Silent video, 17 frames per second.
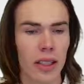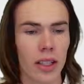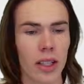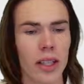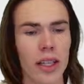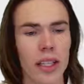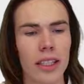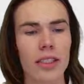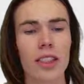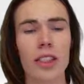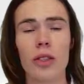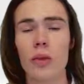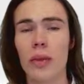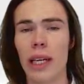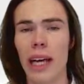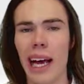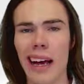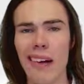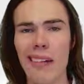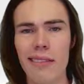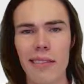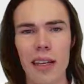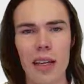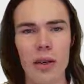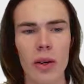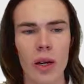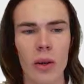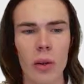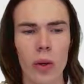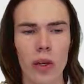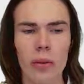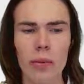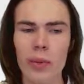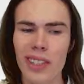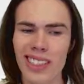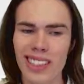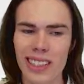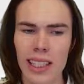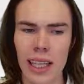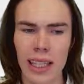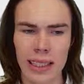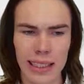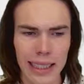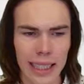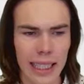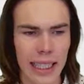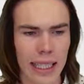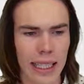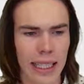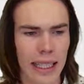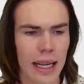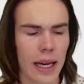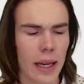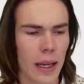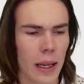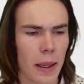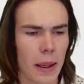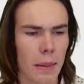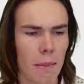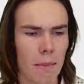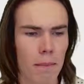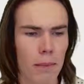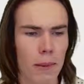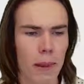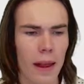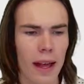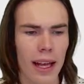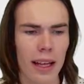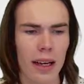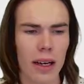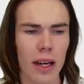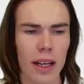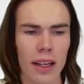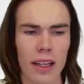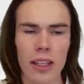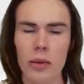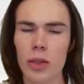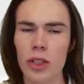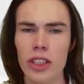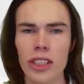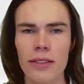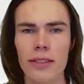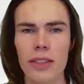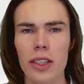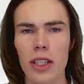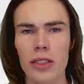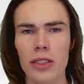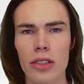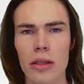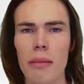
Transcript: Okay, so we have now our WordPress site in. I think we just have to go to